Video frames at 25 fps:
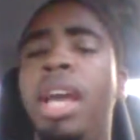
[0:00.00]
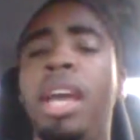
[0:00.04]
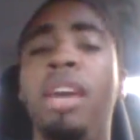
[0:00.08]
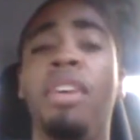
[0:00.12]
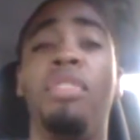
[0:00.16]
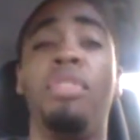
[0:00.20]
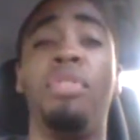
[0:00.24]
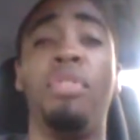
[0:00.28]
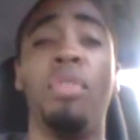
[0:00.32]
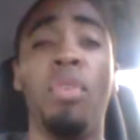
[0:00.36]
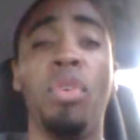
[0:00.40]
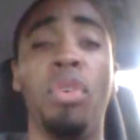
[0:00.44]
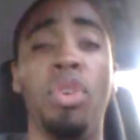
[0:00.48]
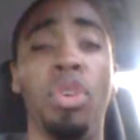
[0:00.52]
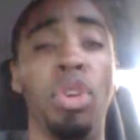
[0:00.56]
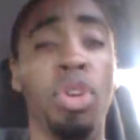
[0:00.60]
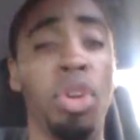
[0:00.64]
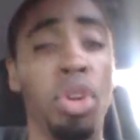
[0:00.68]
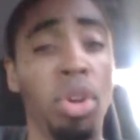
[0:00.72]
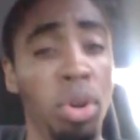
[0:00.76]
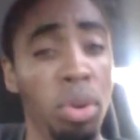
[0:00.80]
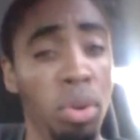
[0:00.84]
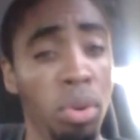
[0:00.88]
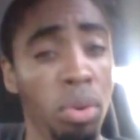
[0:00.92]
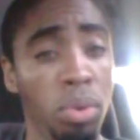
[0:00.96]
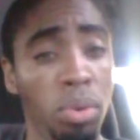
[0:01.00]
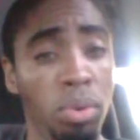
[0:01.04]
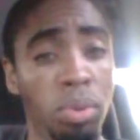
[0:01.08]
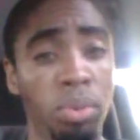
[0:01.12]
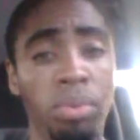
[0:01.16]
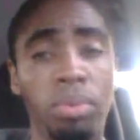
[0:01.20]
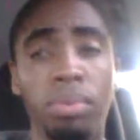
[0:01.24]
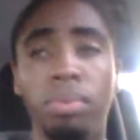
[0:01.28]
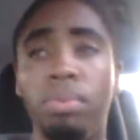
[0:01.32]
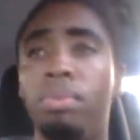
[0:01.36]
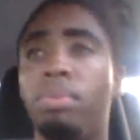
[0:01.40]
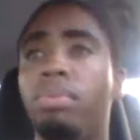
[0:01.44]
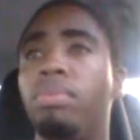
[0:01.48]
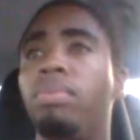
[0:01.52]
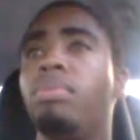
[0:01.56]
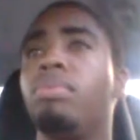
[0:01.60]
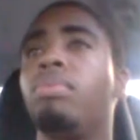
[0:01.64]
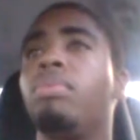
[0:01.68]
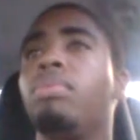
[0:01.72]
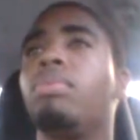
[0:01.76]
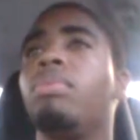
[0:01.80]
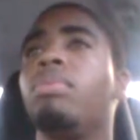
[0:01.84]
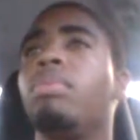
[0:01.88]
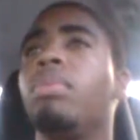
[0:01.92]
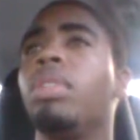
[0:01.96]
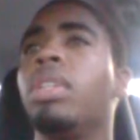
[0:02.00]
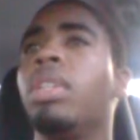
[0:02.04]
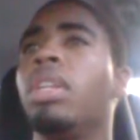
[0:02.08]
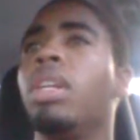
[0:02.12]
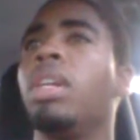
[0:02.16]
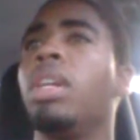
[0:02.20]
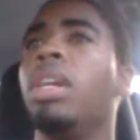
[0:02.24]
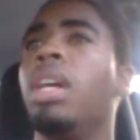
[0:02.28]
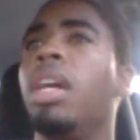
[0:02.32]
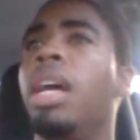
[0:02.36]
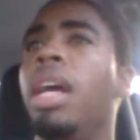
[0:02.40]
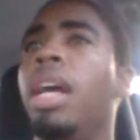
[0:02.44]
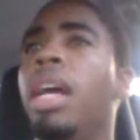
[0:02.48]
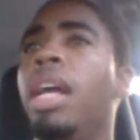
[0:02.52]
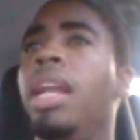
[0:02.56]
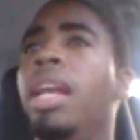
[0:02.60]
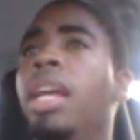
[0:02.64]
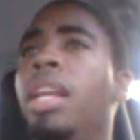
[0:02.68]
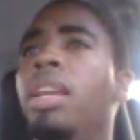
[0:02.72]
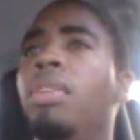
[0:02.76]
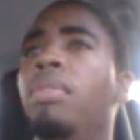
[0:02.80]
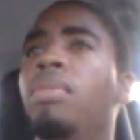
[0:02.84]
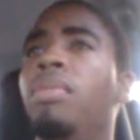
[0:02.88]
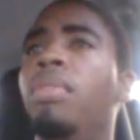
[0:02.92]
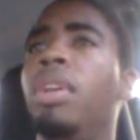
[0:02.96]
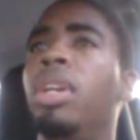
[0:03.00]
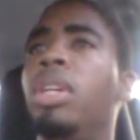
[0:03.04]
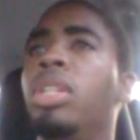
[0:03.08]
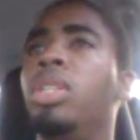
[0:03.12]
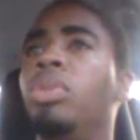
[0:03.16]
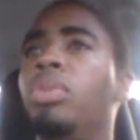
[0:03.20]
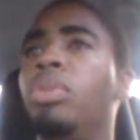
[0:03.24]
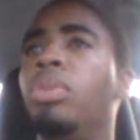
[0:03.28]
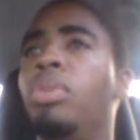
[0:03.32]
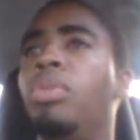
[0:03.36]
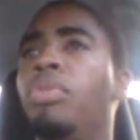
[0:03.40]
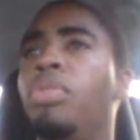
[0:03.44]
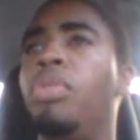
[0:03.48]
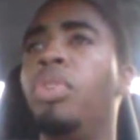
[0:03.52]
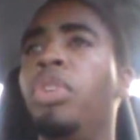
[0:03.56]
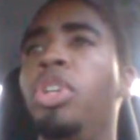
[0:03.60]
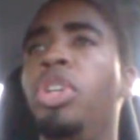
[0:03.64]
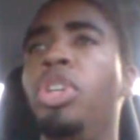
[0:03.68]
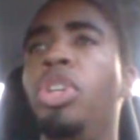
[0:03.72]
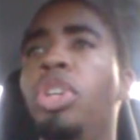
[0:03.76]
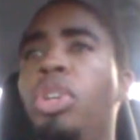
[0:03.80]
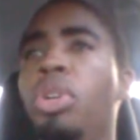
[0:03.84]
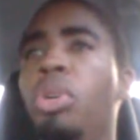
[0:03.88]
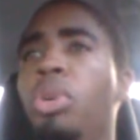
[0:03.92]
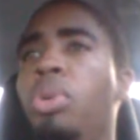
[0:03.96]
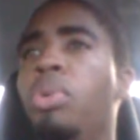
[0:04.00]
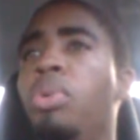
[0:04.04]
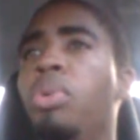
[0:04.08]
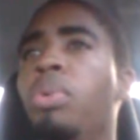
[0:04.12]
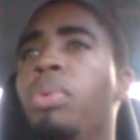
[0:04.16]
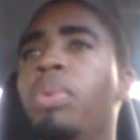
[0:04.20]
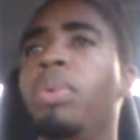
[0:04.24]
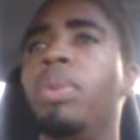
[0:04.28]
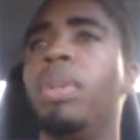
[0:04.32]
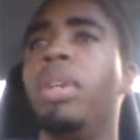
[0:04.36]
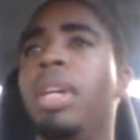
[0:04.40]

And for you, an individual, for you,